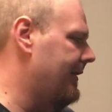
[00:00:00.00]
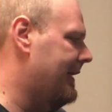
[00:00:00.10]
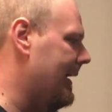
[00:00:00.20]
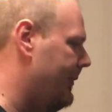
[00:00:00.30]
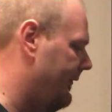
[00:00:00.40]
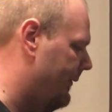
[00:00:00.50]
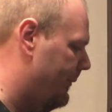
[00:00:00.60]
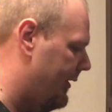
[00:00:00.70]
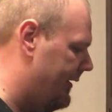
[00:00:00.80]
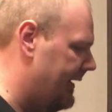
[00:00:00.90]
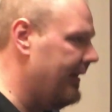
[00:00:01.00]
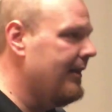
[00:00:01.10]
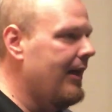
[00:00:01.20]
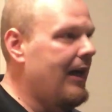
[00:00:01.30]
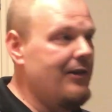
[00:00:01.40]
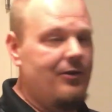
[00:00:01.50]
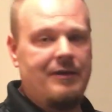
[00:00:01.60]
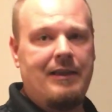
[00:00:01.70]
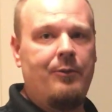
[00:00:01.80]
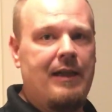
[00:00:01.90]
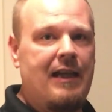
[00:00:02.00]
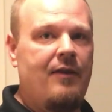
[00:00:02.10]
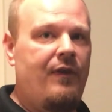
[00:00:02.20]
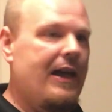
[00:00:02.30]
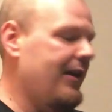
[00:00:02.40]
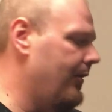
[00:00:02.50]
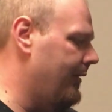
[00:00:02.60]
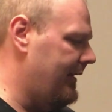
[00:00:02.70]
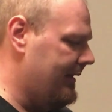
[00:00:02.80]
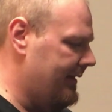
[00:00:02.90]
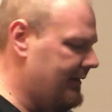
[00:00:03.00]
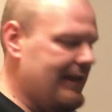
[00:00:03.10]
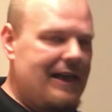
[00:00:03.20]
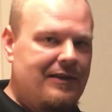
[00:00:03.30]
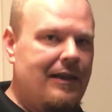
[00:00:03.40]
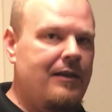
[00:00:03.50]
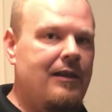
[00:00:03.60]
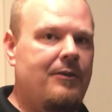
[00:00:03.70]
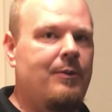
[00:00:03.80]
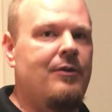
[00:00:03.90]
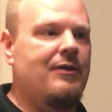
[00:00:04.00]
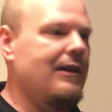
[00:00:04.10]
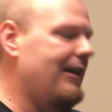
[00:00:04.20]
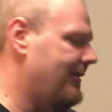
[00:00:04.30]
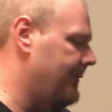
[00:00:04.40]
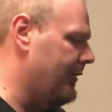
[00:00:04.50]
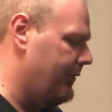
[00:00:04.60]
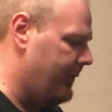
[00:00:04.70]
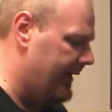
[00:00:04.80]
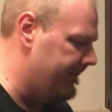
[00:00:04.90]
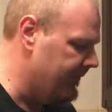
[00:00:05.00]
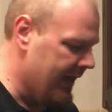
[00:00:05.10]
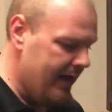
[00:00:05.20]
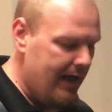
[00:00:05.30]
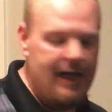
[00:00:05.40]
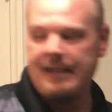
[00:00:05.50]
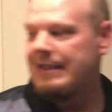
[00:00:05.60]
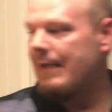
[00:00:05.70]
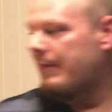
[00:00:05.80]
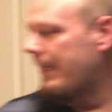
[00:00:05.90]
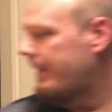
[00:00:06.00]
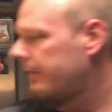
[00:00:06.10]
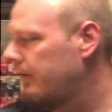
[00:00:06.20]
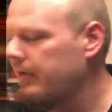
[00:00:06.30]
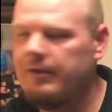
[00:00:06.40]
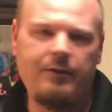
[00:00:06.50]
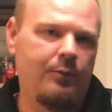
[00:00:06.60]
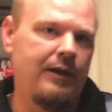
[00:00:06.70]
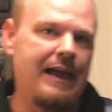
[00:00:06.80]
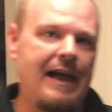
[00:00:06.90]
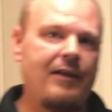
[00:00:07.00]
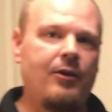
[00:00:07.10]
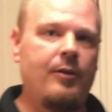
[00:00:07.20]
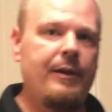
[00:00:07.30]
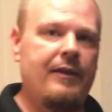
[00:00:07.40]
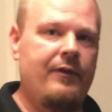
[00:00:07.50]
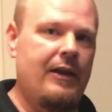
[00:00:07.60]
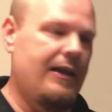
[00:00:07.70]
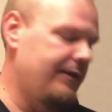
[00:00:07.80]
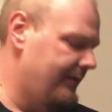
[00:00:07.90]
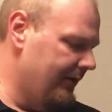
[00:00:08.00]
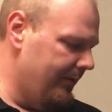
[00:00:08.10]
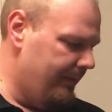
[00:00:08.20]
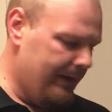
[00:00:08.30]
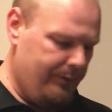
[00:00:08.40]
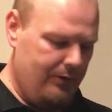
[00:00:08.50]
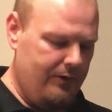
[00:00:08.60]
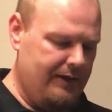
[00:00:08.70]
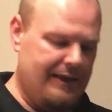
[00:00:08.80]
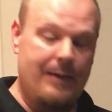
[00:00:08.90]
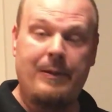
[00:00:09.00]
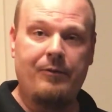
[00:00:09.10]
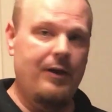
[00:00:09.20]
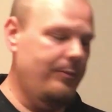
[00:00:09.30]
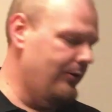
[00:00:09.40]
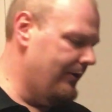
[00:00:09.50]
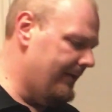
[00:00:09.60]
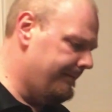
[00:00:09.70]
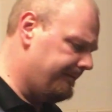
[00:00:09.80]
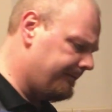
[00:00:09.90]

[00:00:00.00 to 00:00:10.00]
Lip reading: It'll keep them from burning. As you can see, we got the fan going because cast iron does produce a lot of smoke. But same thing. We're going to add a little bit of salt and pepper or this AP rub to it.